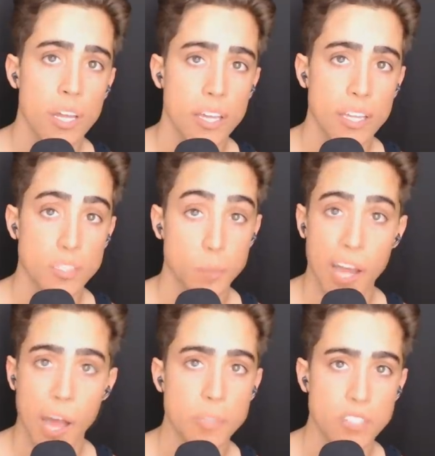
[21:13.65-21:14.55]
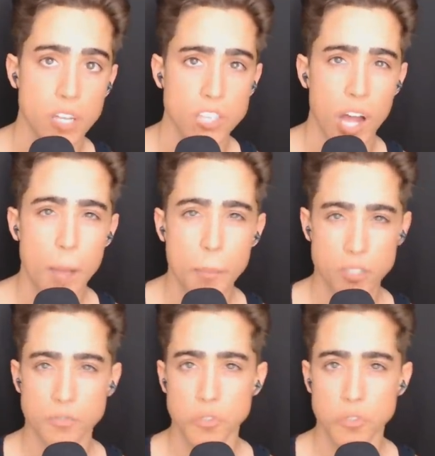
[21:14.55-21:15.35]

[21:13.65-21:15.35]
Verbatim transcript: is my Amazon shop, a bunch of